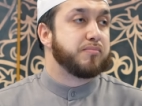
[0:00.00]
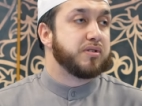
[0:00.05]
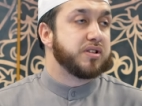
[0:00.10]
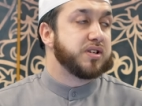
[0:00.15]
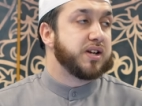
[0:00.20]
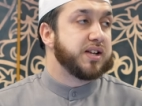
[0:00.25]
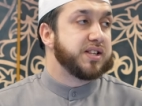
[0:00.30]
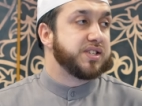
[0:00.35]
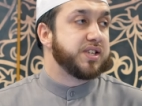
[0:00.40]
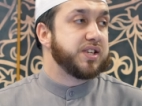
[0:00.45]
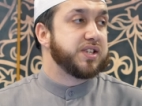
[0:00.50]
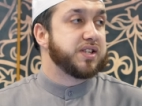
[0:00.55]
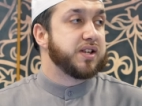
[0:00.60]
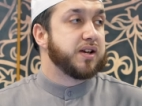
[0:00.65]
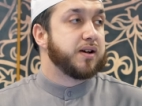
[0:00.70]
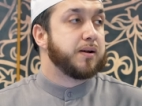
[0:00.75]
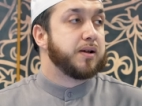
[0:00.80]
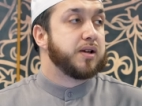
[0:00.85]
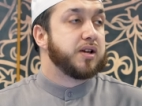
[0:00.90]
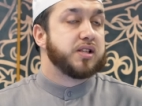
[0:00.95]
brother and
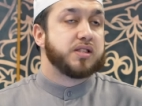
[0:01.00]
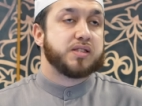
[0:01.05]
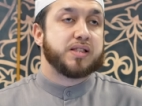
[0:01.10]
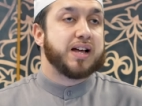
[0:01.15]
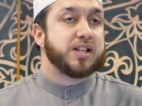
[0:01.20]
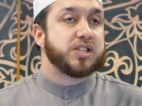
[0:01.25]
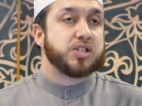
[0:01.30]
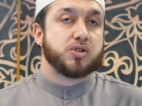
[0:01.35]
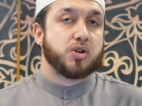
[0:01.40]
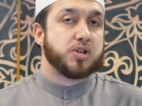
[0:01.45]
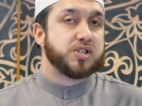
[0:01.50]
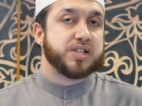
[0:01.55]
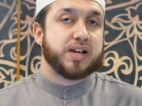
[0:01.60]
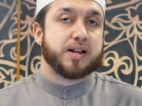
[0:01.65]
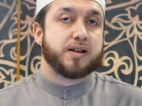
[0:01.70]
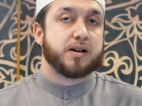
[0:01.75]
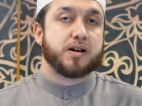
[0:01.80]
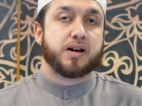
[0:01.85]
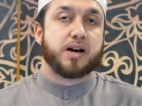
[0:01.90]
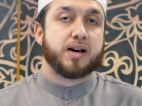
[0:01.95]
sister. That's not
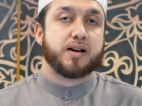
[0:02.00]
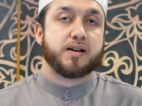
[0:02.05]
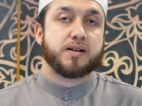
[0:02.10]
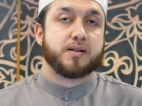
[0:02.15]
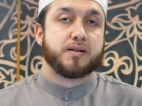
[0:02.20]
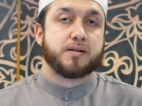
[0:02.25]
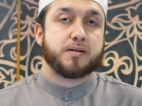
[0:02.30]
sadaqah.